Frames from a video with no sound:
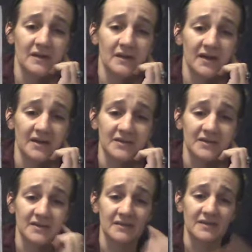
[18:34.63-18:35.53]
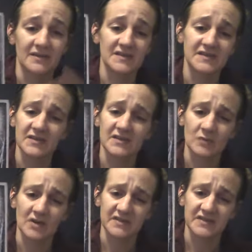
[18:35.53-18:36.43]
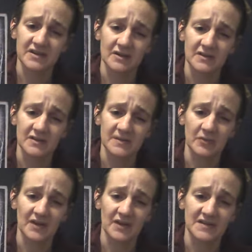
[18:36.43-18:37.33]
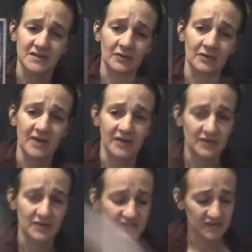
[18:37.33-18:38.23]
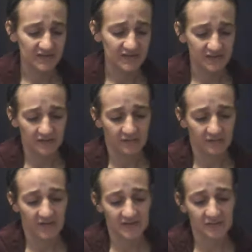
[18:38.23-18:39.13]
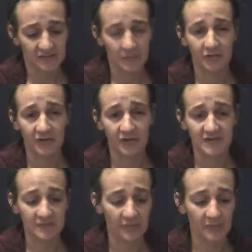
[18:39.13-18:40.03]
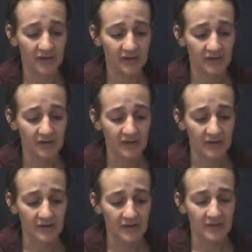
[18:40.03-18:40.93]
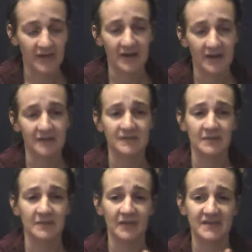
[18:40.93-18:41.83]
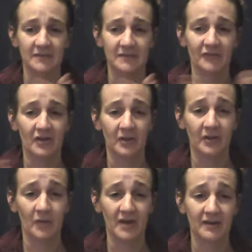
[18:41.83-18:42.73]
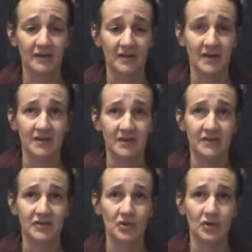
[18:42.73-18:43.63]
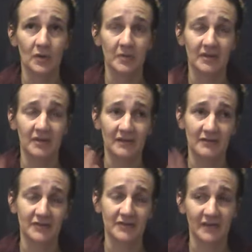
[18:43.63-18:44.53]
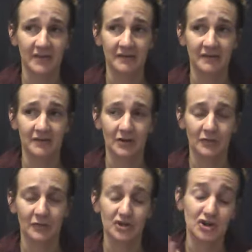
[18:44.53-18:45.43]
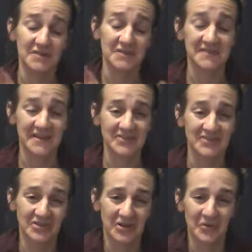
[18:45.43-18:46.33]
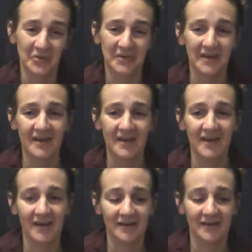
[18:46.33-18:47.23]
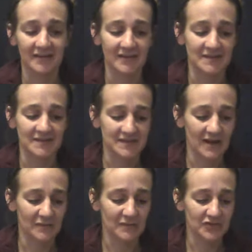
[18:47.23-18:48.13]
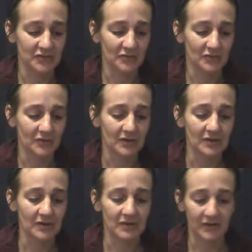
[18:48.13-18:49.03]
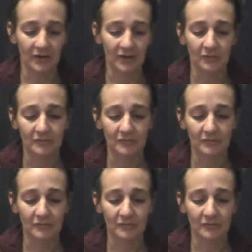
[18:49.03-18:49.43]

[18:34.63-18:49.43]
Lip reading: and these six wands here symbolize, yeah, you can solicit the advice from your friends, but they kind of symbolize them falling away. And you are being left like, the cheese stands alone. And it's time to, you know,